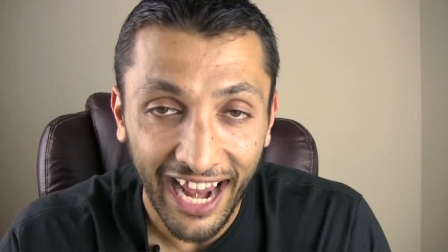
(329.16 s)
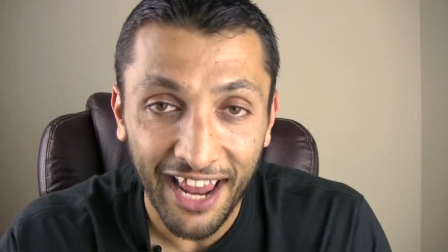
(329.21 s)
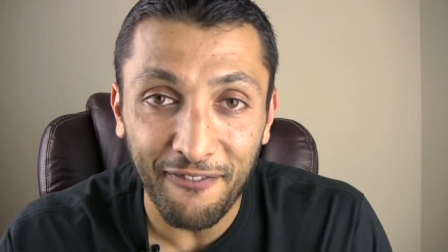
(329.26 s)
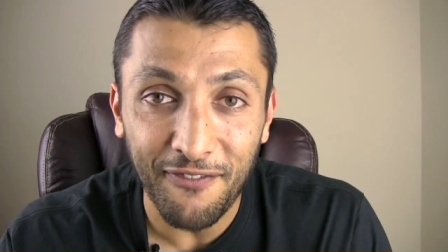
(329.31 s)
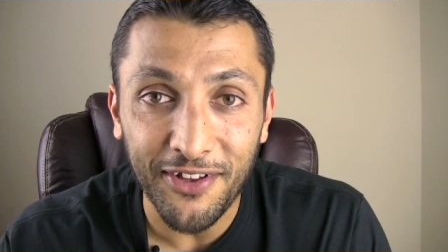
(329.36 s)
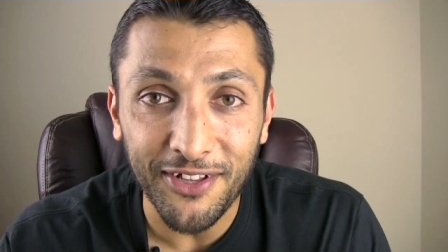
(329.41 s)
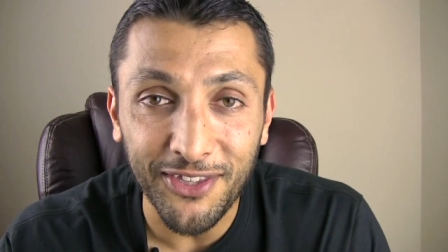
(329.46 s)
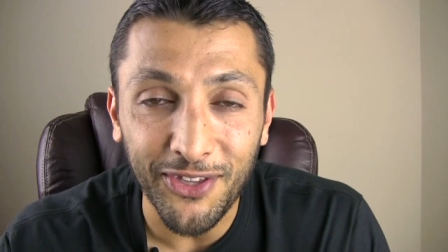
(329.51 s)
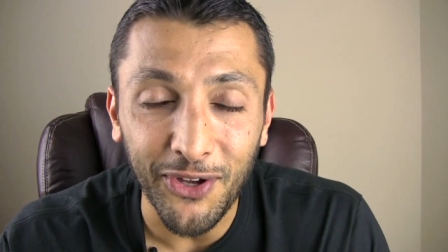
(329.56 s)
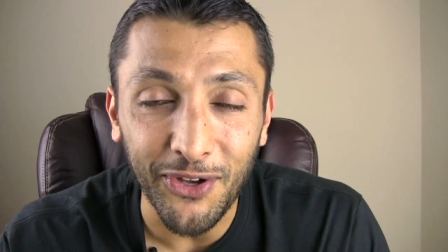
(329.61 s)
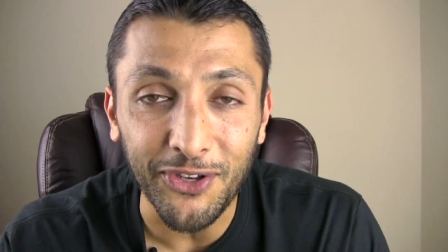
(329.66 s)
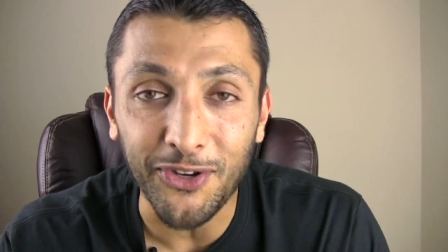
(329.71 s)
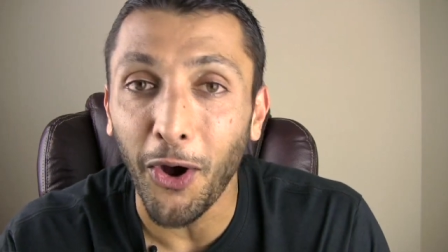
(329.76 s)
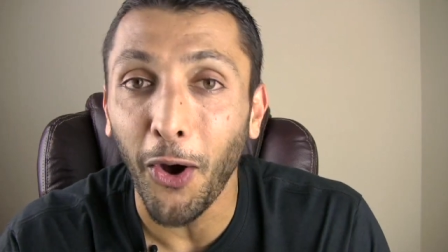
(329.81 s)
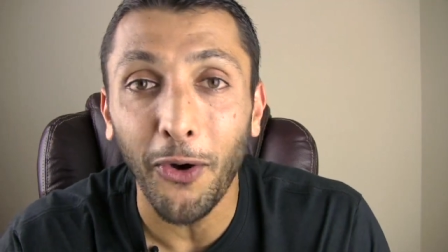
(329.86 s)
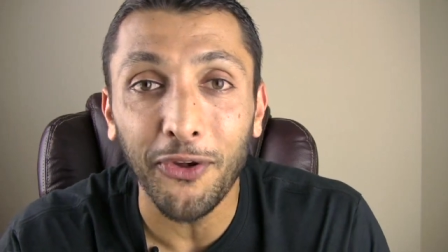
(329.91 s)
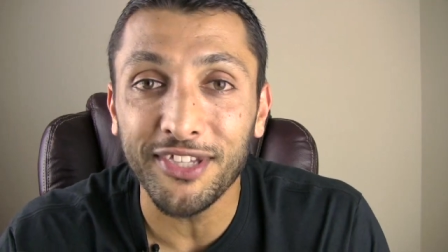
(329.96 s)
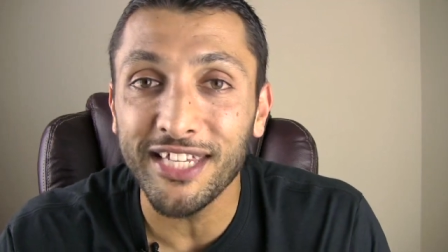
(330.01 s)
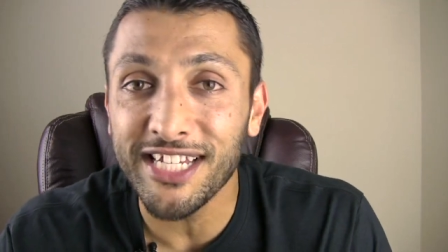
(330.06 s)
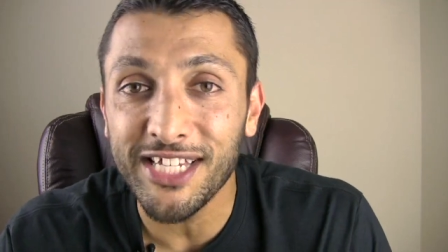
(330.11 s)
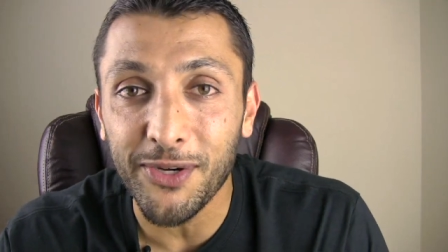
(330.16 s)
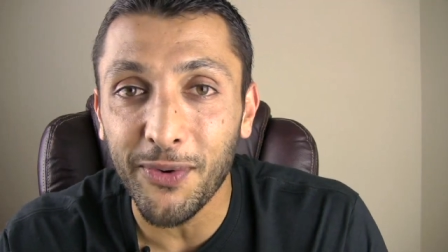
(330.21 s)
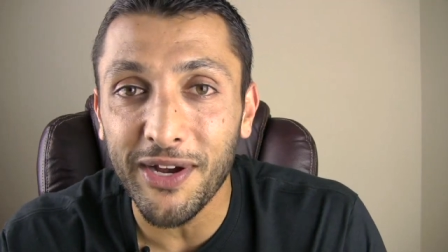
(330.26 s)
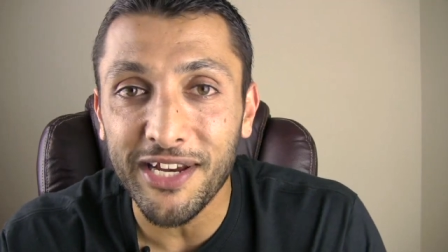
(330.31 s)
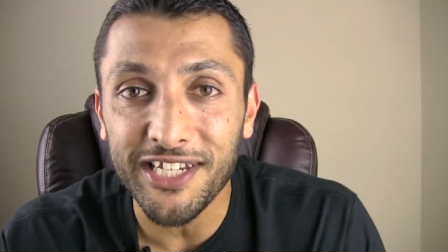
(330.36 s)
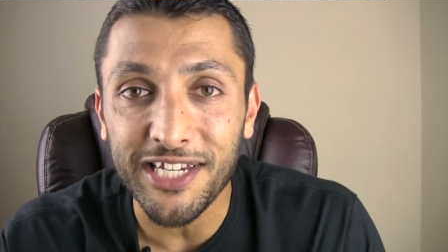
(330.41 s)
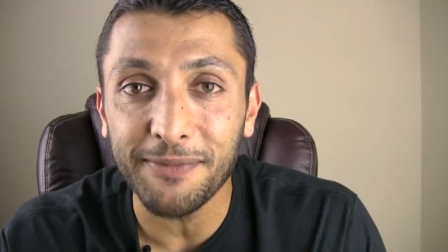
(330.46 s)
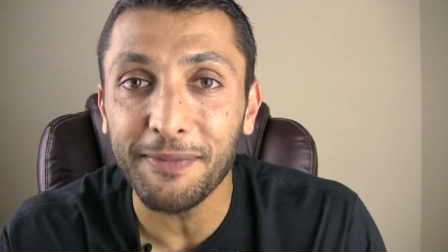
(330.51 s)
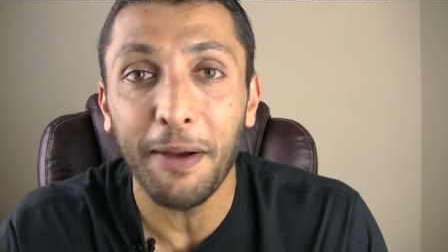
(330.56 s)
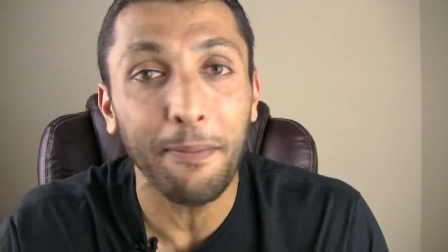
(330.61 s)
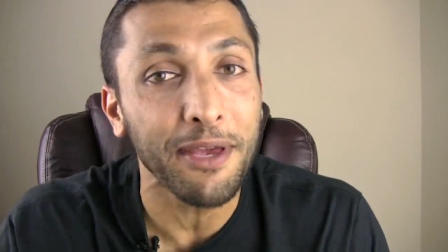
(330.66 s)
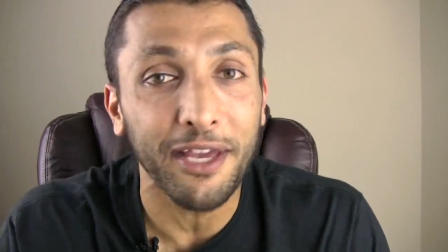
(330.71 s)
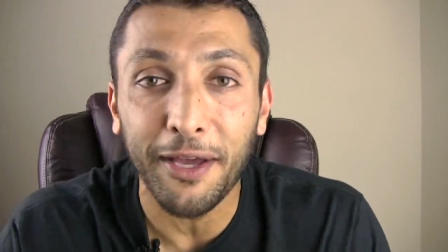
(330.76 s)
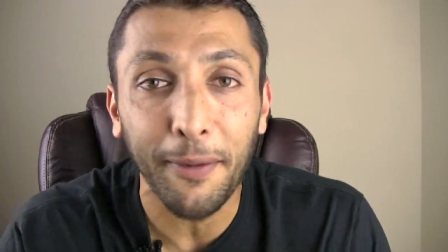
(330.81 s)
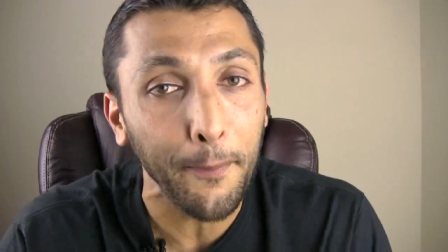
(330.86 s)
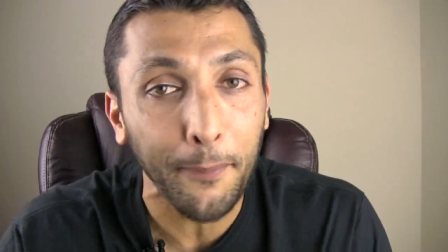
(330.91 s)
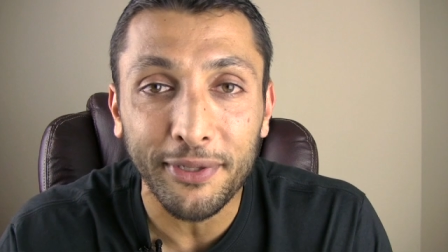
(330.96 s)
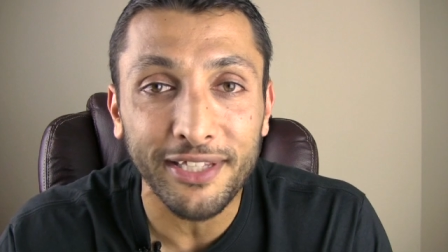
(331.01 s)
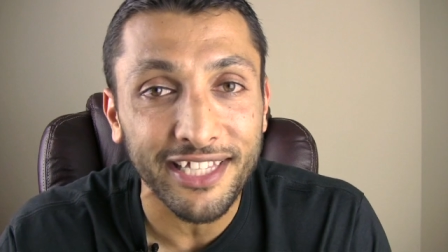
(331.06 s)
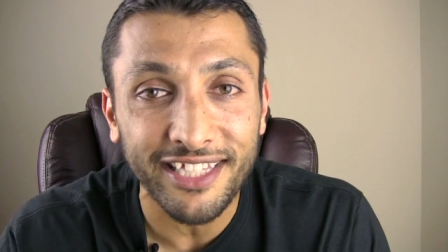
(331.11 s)
And if you do, your whole situation might be
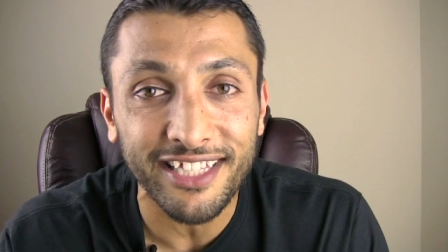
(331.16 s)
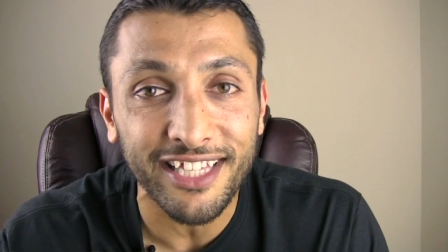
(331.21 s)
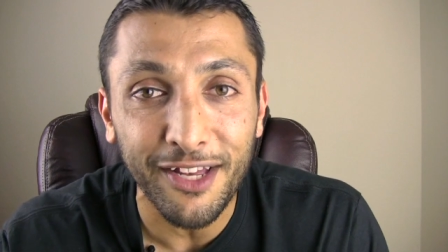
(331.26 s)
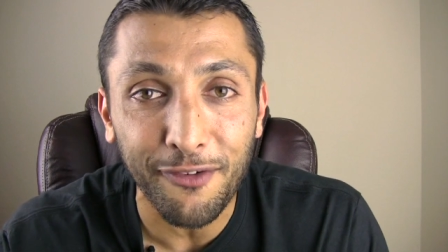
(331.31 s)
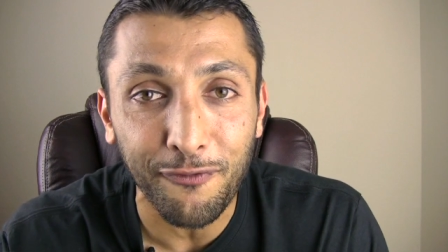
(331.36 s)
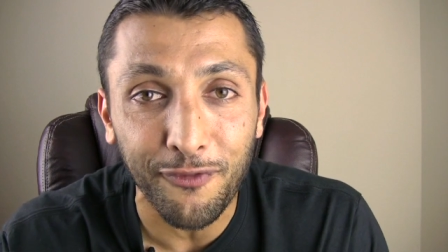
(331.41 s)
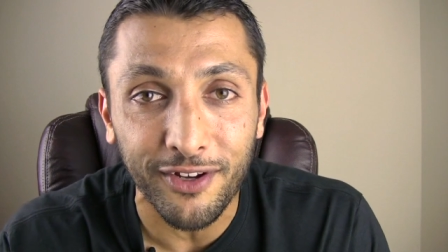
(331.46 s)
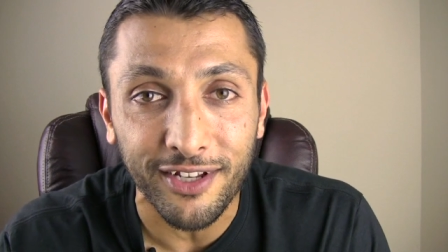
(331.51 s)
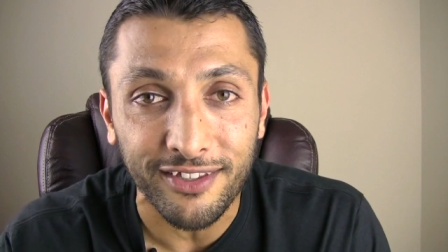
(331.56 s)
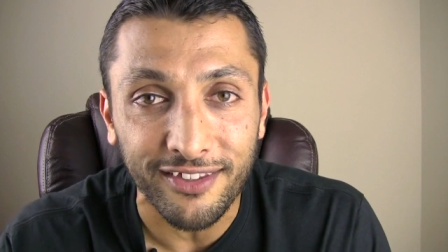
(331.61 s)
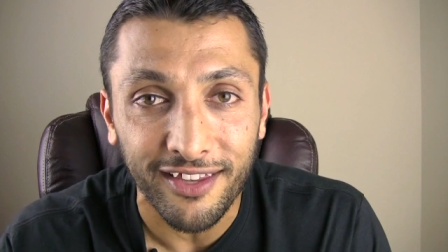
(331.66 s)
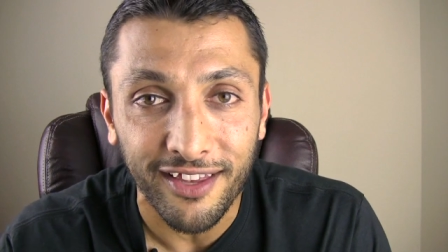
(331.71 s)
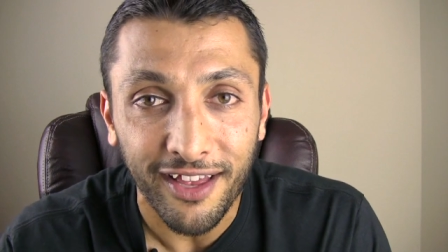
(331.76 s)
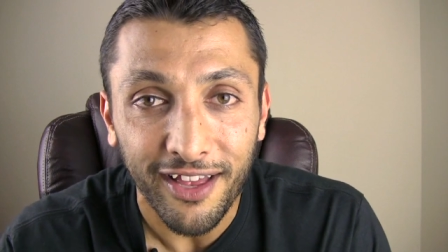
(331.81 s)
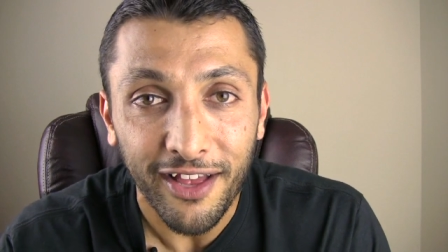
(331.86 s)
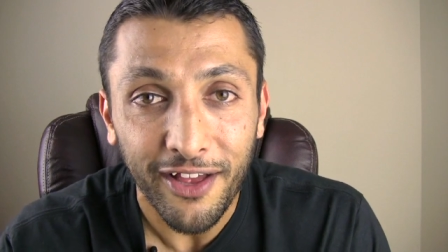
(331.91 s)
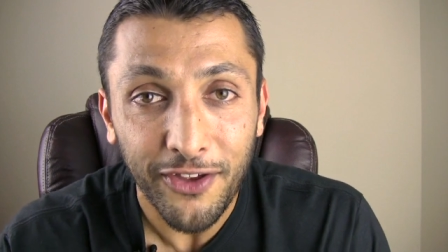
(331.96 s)
completely different.